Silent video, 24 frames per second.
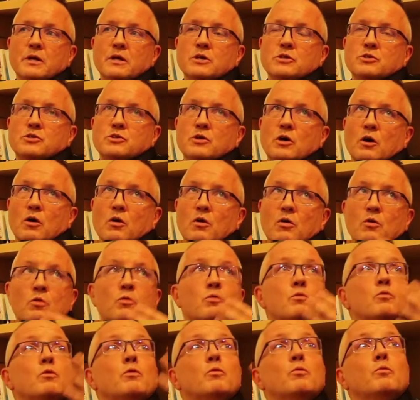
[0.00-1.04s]

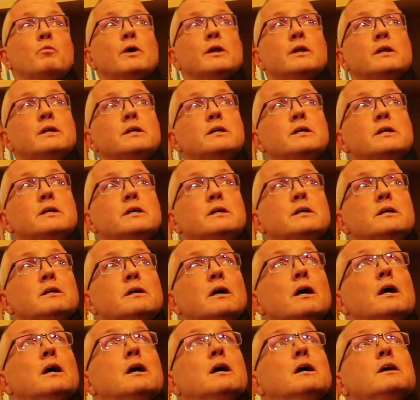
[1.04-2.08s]
So when the
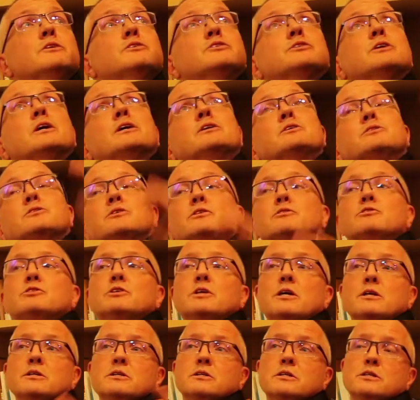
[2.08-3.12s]
sensor
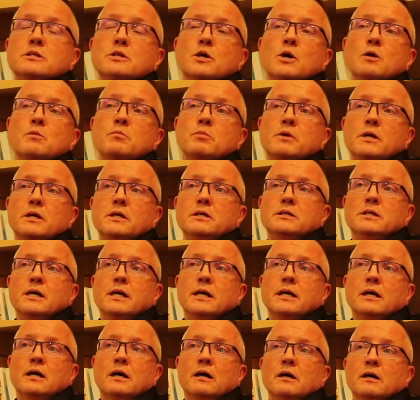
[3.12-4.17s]
senses nobody's
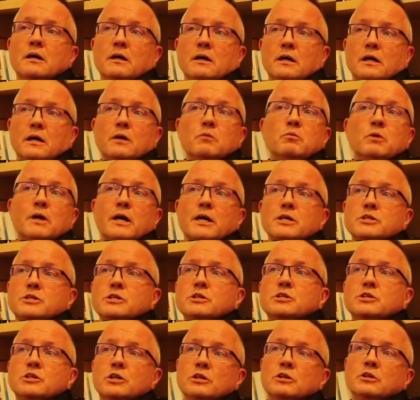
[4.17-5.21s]
here, it will
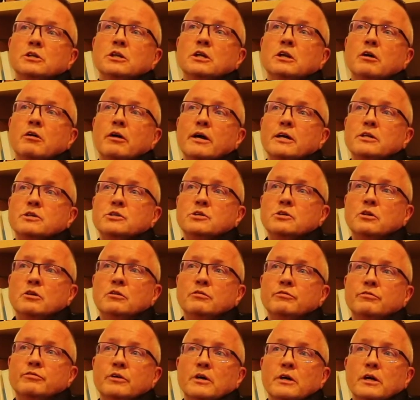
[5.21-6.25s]
actually turn the lights
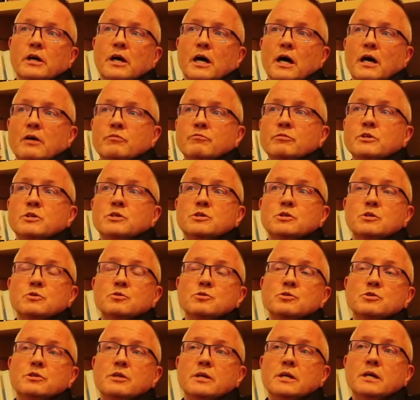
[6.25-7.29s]
off and
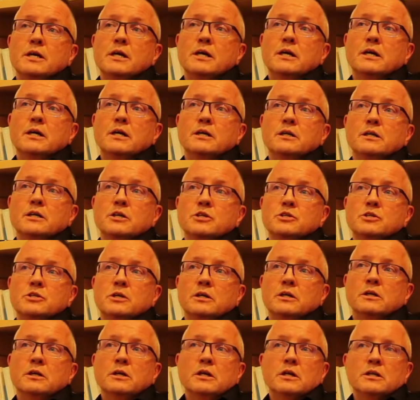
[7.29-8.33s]
reduce the air
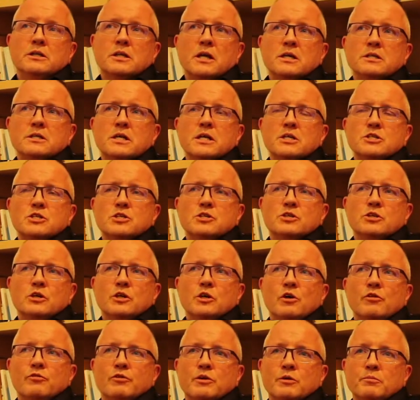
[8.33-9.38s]
conditioning. Doesn't actually turn
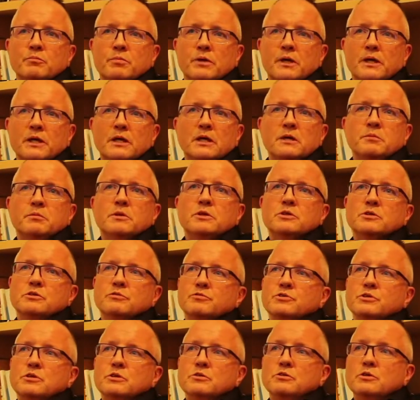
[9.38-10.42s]
it off completely, because
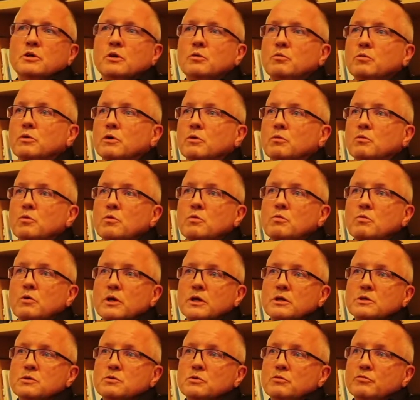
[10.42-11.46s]
obviously you don't want to walk
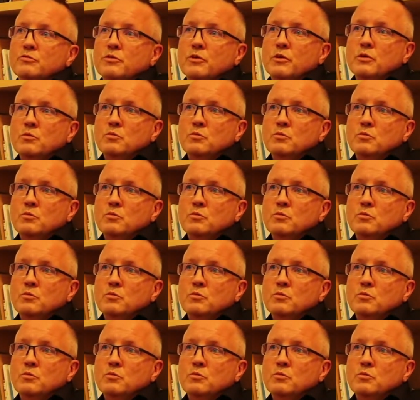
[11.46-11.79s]
into a very